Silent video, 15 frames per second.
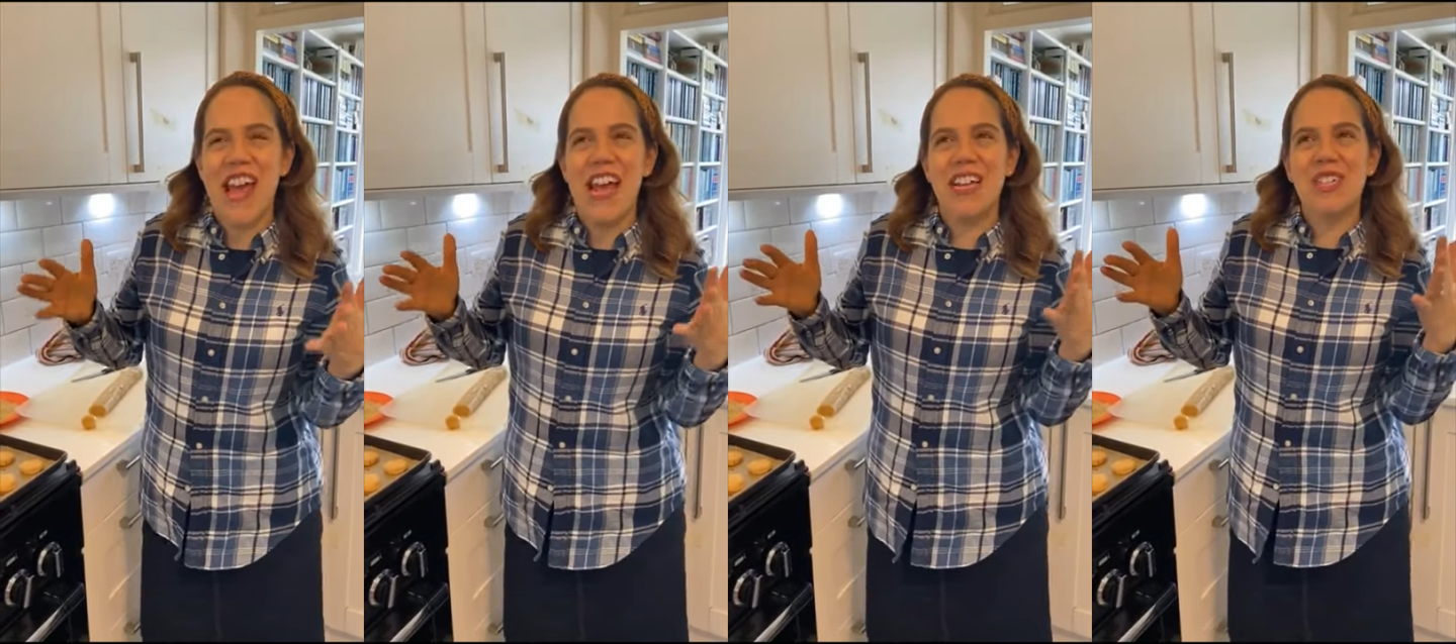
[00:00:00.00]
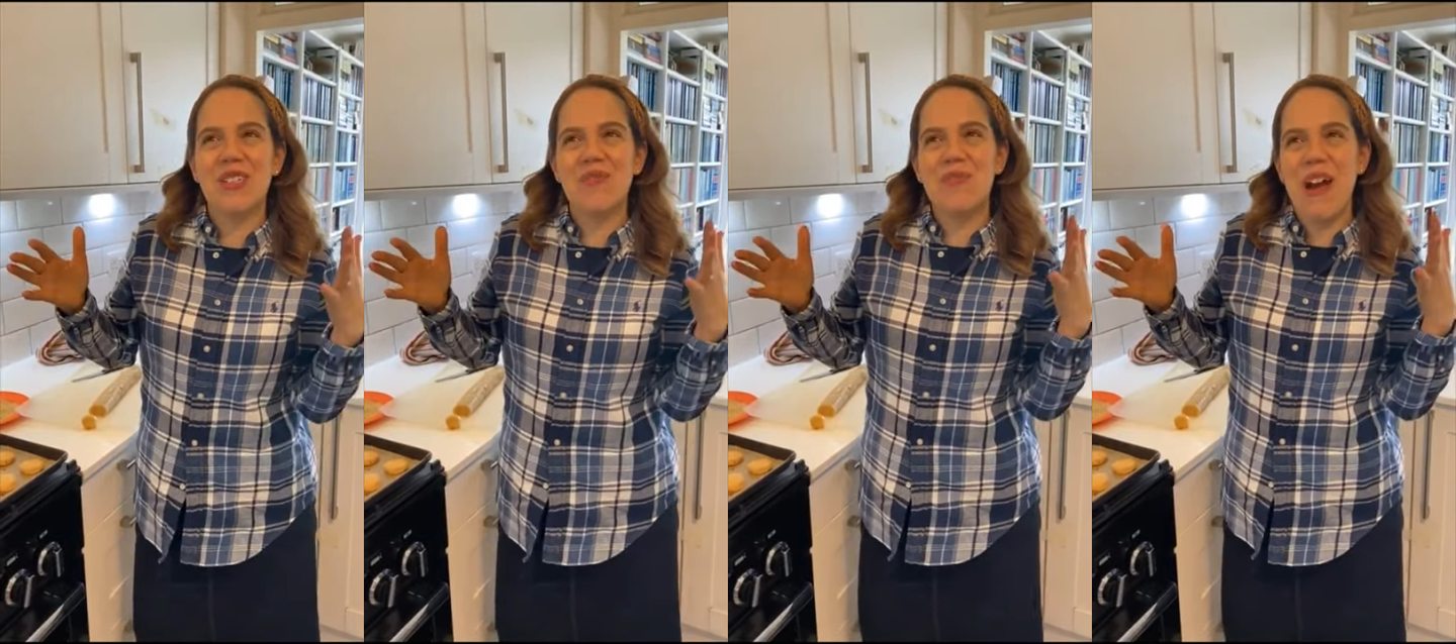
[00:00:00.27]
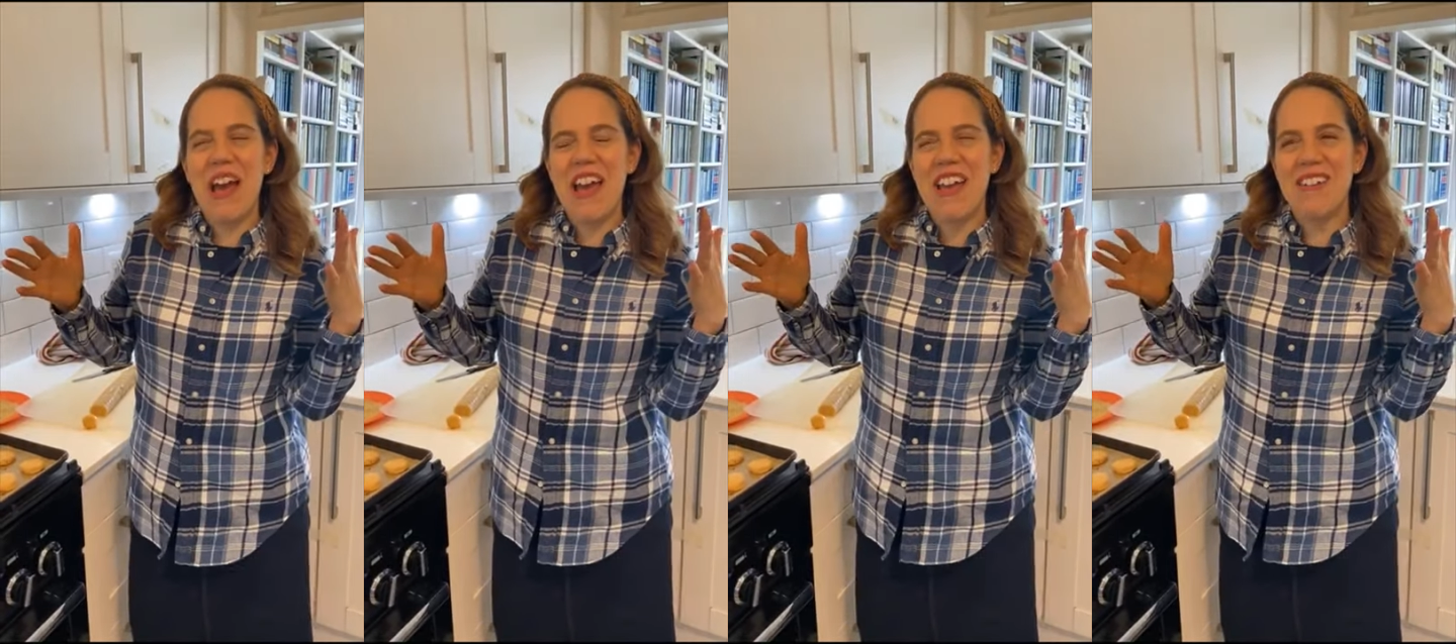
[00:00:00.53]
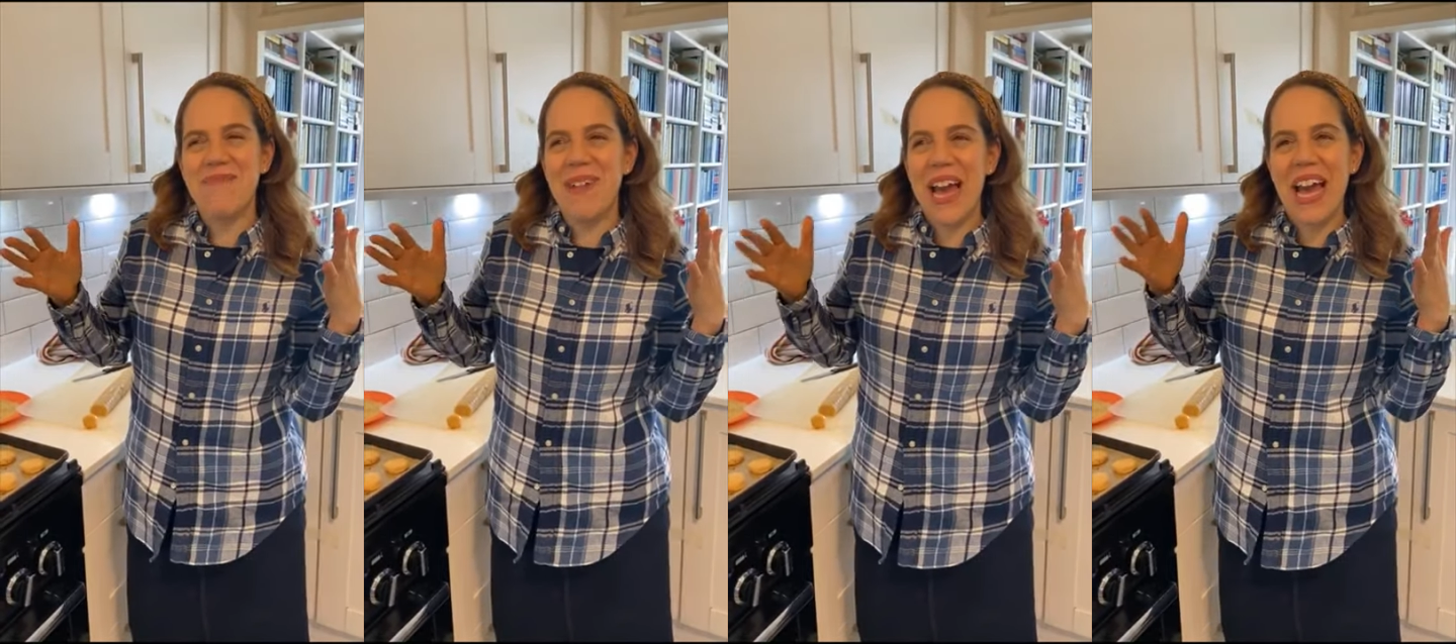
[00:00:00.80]
It's
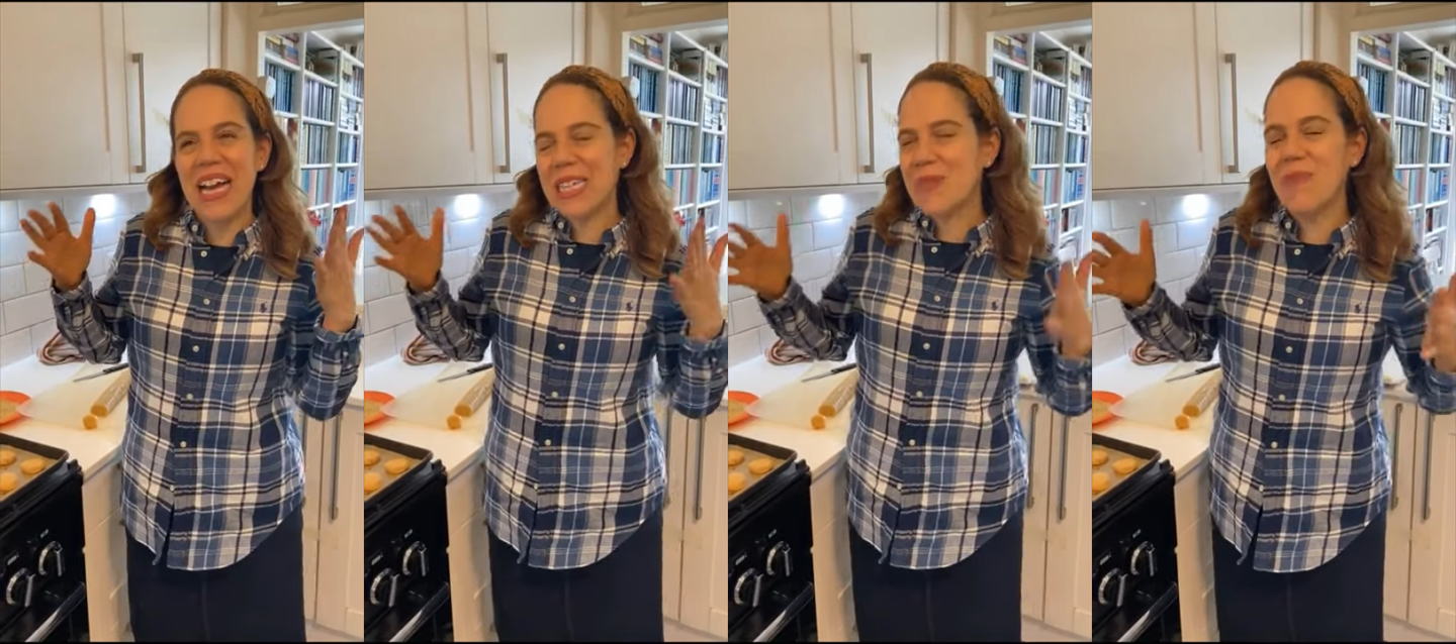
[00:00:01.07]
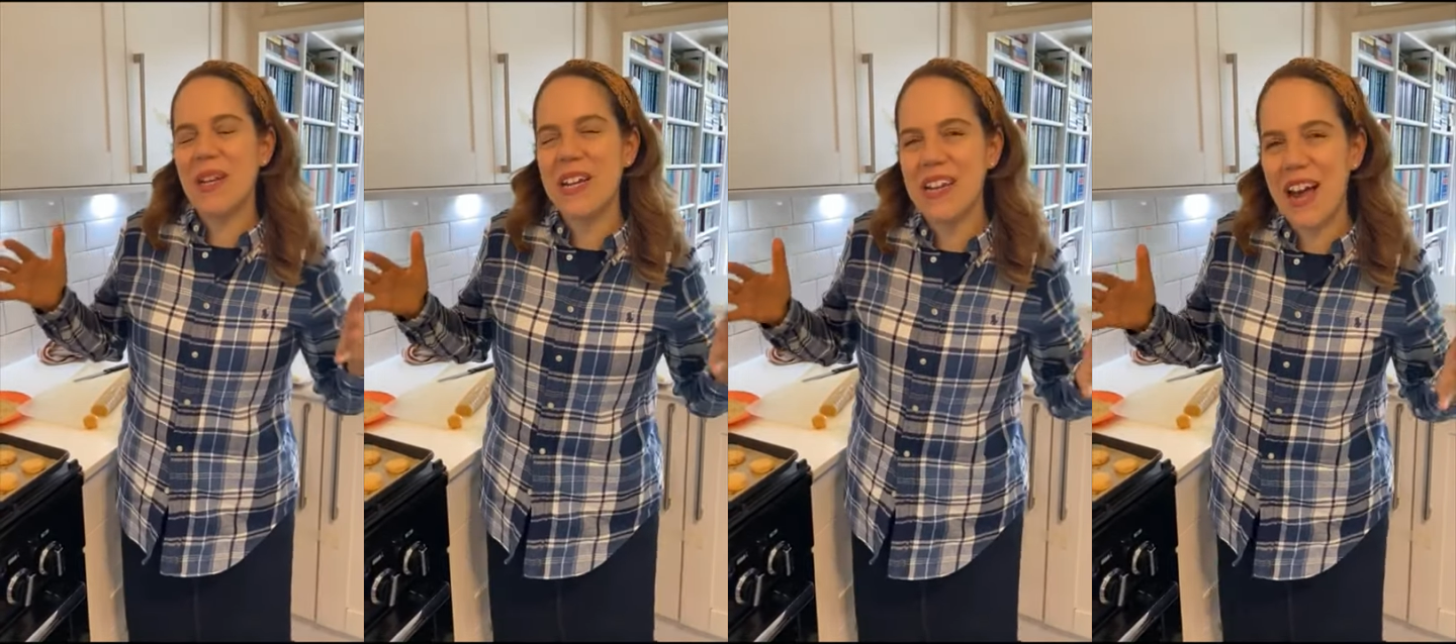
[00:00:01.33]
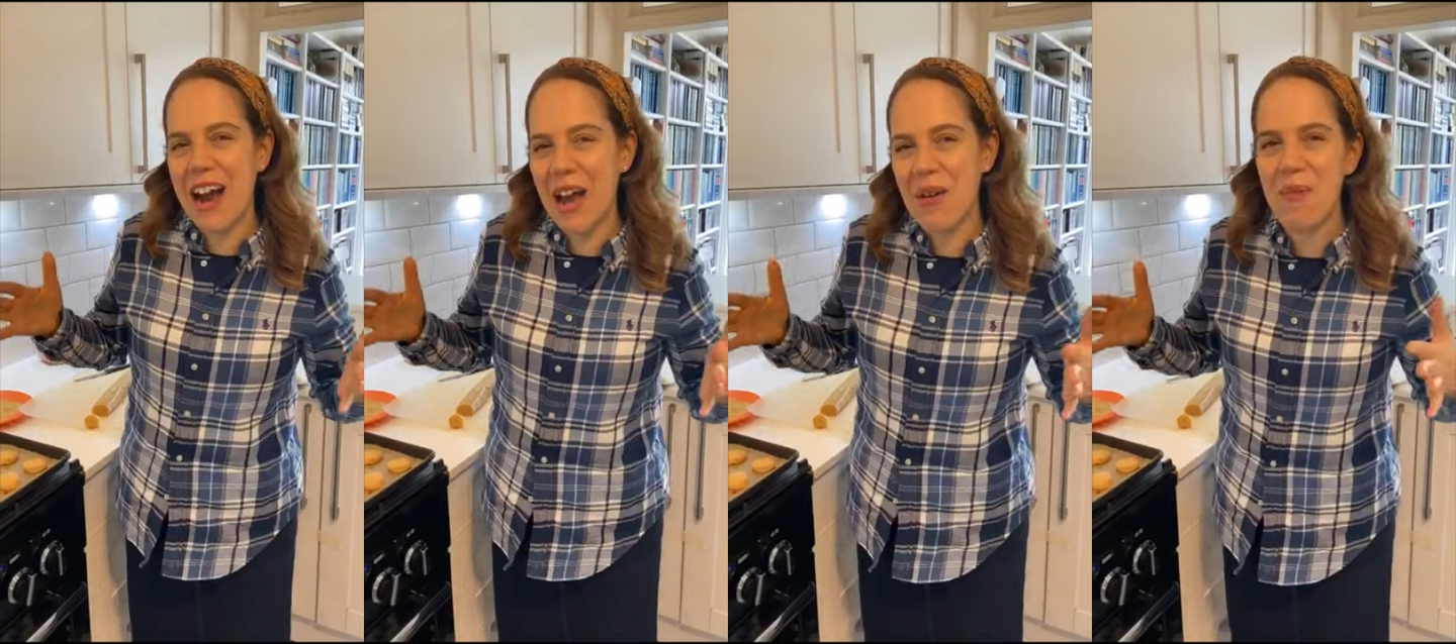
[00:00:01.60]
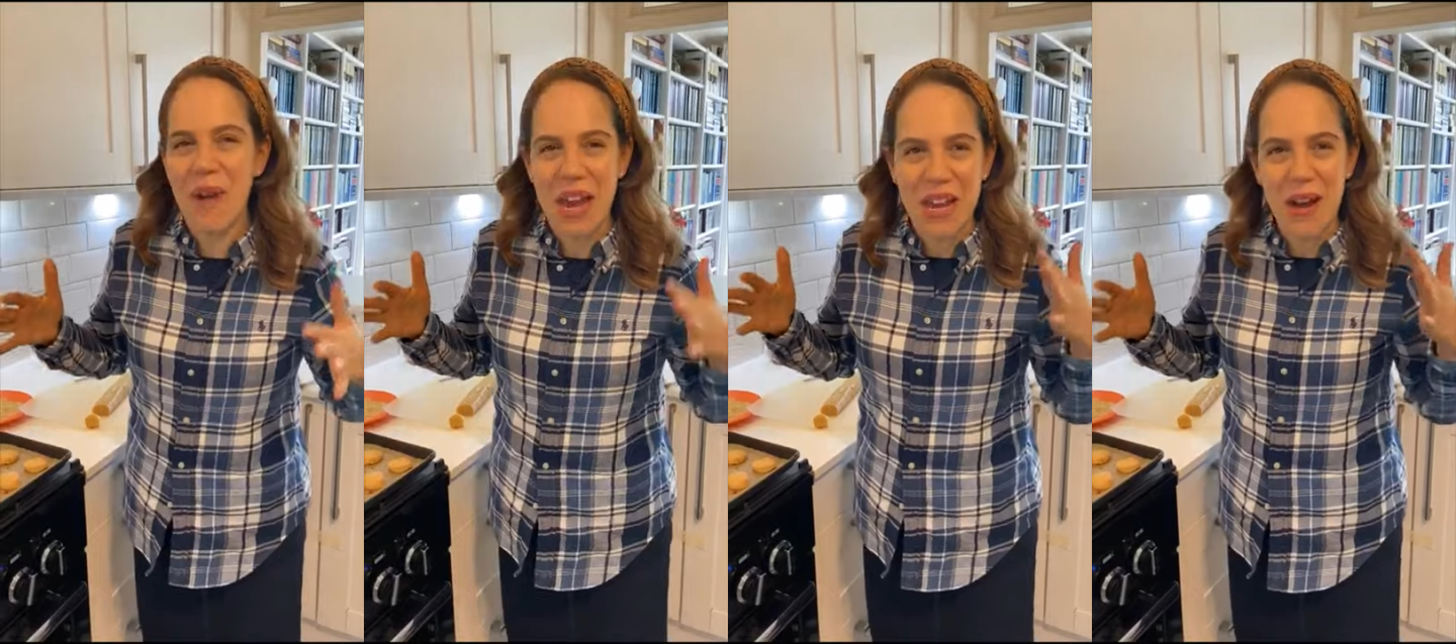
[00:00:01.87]
when my husband and I
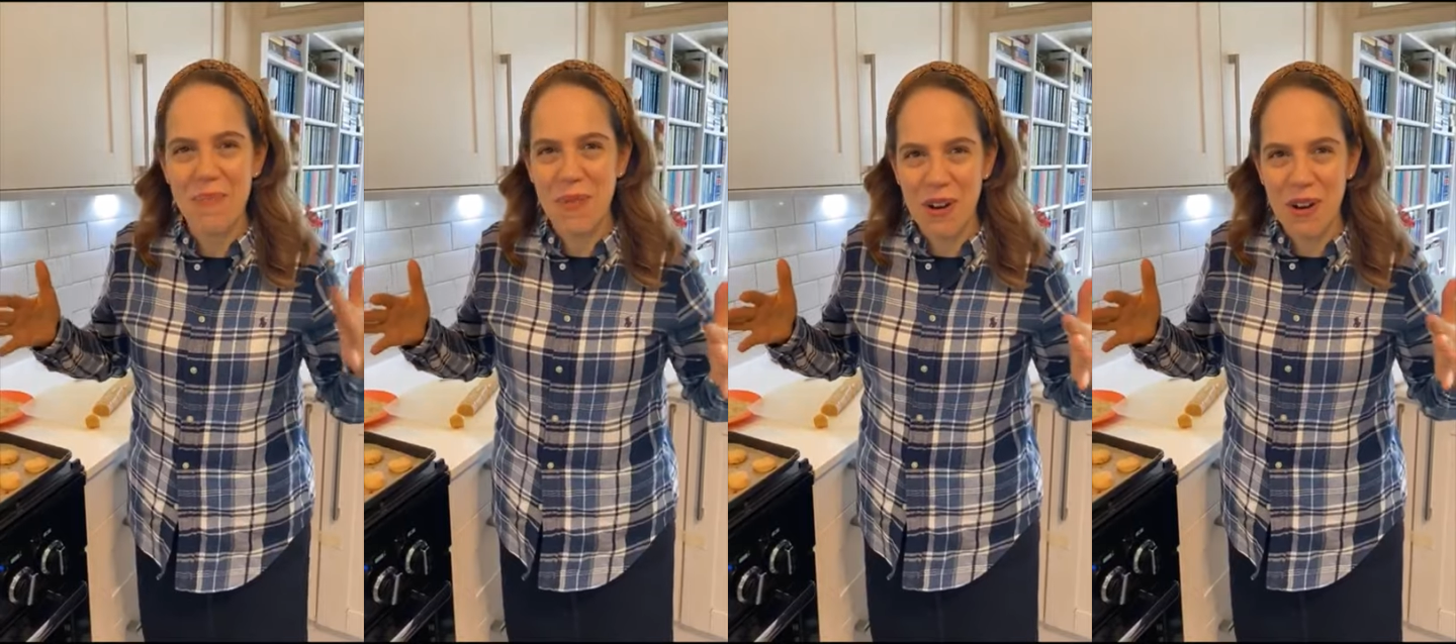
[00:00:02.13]
wake up